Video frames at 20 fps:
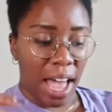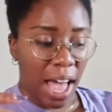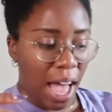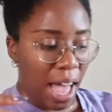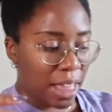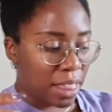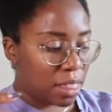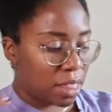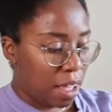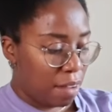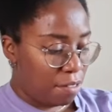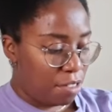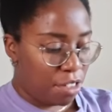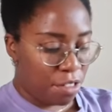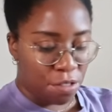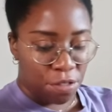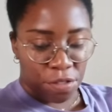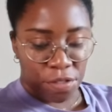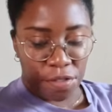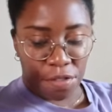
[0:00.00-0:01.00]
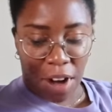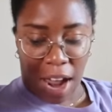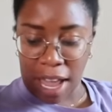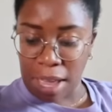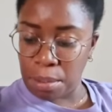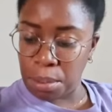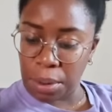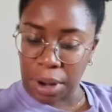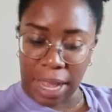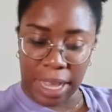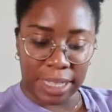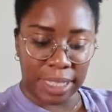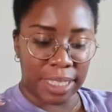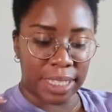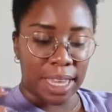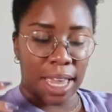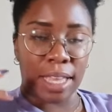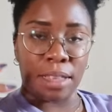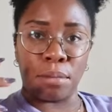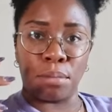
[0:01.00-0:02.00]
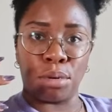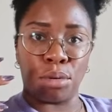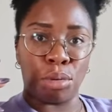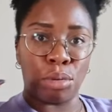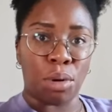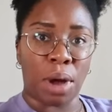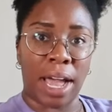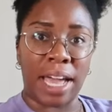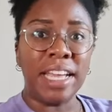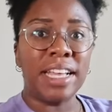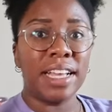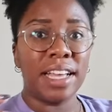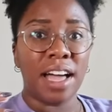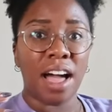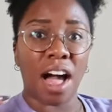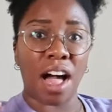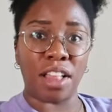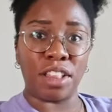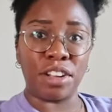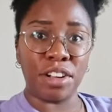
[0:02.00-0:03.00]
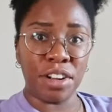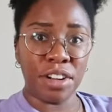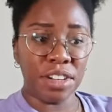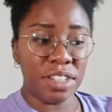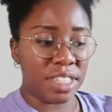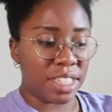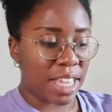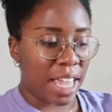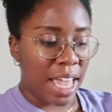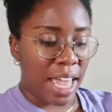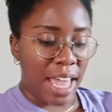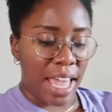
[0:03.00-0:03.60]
I love the vibrant and bright colors.